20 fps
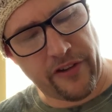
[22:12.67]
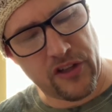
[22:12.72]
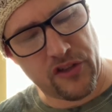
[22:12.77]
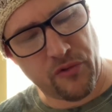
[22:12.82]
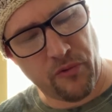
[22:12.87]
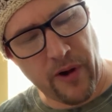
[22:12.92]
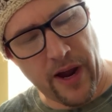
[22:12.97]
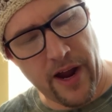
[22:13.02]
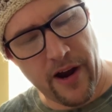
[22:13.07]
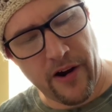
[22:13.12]
his
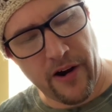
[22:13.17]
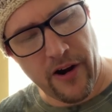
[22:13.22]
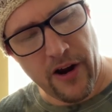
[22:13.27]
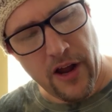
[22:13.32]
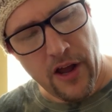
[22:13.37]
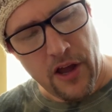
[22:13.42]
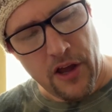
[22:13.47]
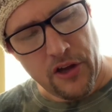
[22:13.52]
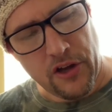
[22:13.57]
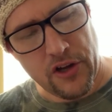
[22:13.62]
rare
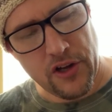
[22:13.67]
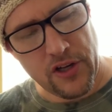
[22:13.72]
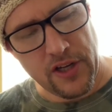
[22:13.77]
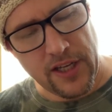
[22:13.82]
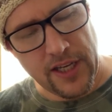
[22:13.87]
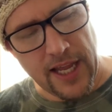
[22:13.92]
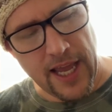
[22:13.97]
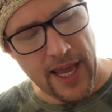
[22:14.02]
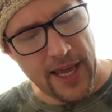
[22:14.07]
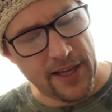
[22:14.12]

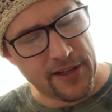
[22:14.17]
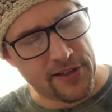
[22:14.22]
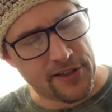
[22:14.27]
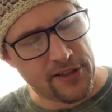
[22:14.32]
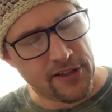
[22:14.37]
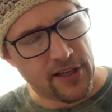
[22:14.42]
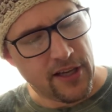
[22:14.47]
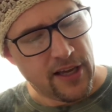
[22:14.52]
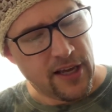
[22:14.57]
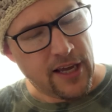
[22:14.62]
good
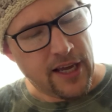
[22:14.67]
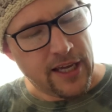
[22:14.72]
taste,